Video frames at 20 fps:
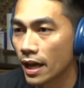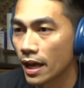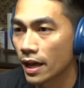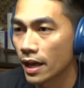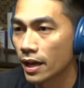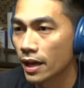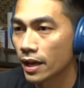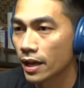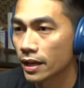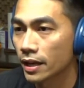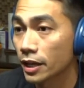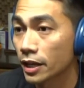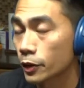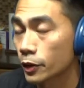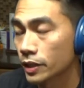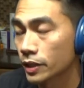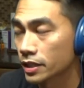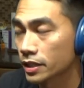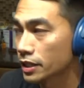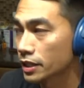and
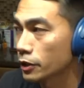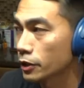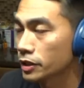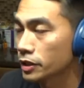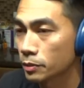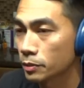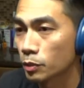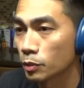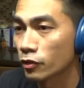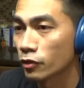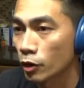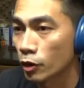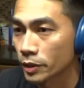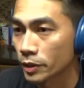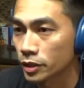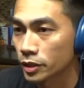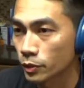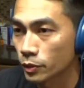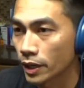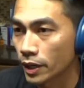increase and decrease of
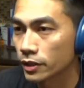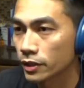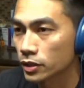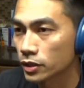performance, right?